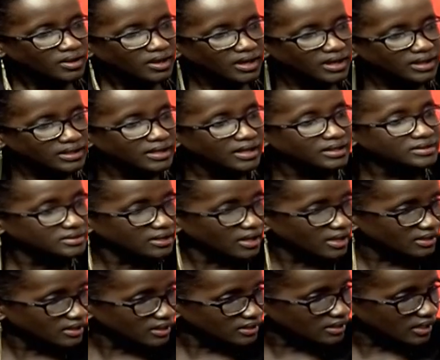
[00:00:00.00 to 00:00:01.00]
Again,
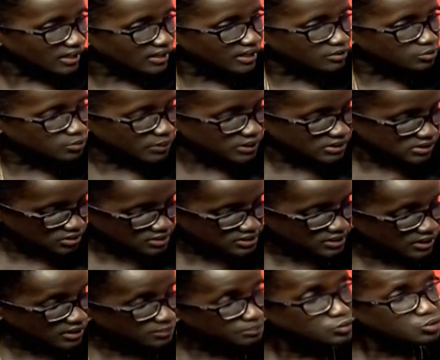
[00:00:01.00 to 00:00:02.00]
and I'd like an Ubantaris
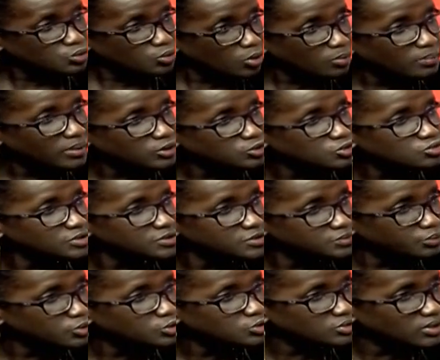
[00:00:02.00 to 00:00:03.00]
again to go back to
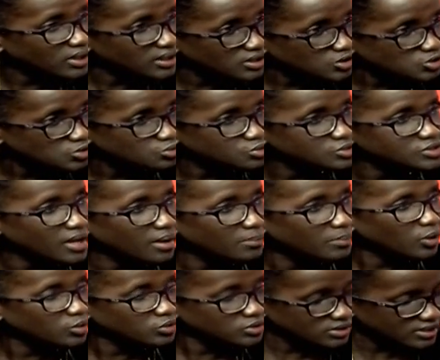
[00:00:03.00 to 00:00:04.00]
respond to the issues
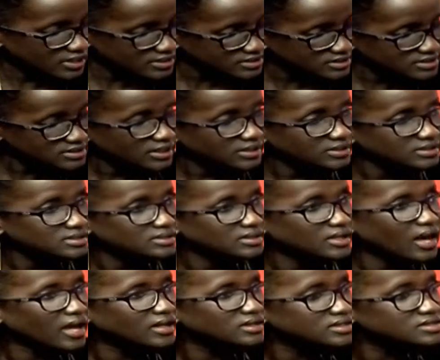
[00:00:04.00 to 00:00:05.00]
about the state.
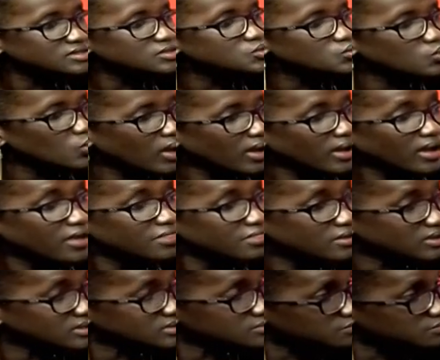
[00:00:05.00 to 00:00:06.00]
And this is why I think it's